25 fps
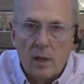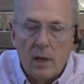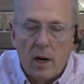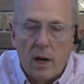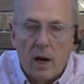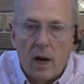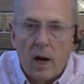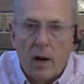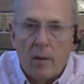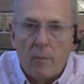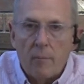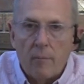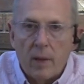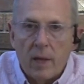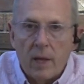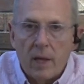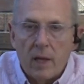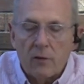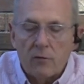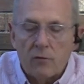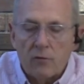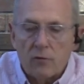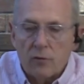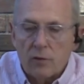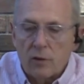
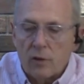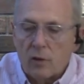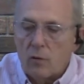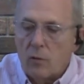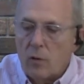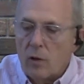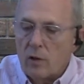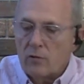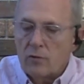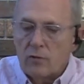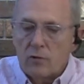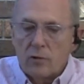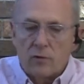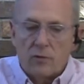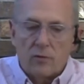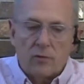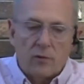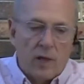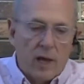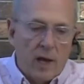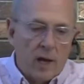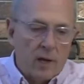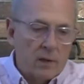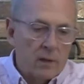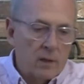answering questions.
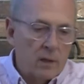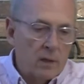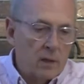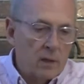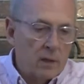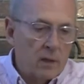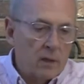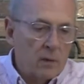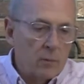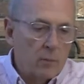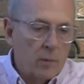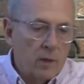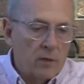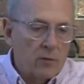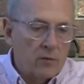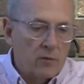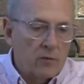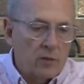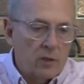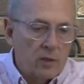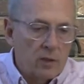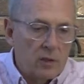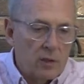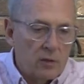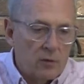Now, you may
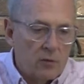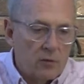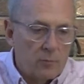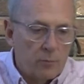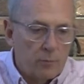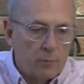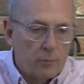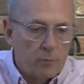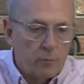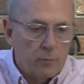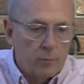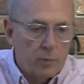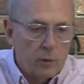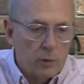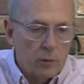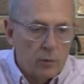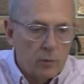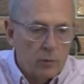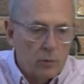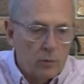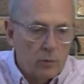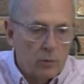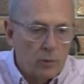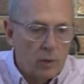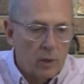see this
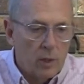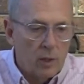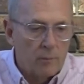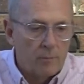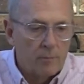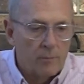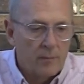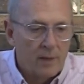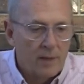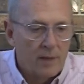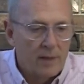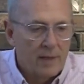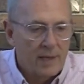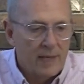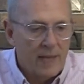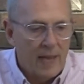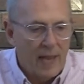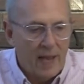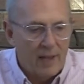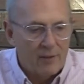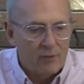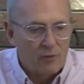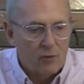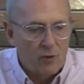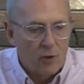blue
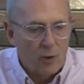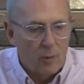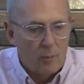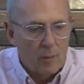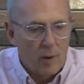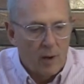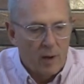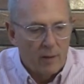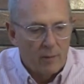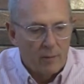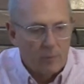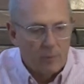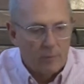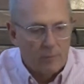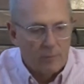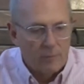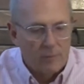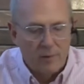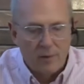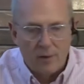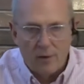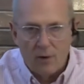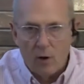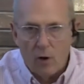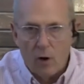cast on my
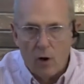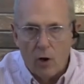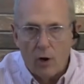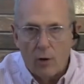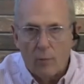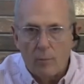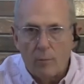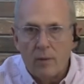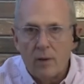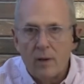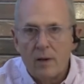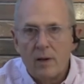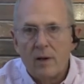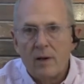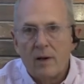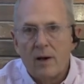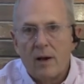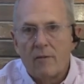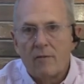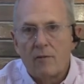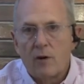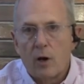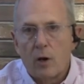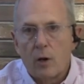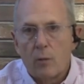arm.
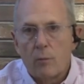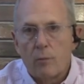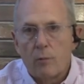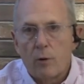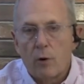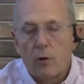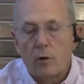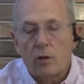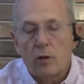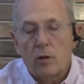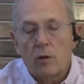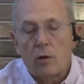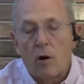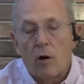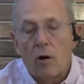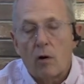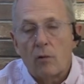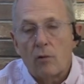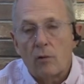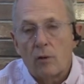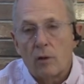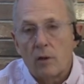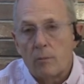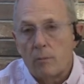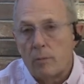I've got a broken
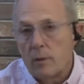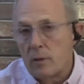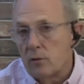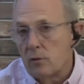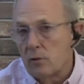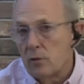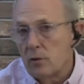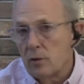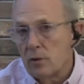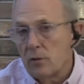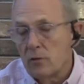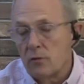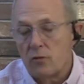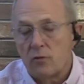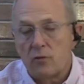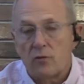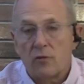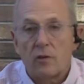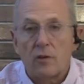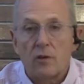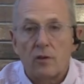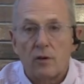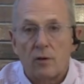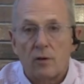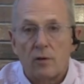ulna, but you can
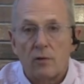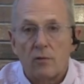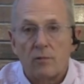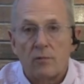still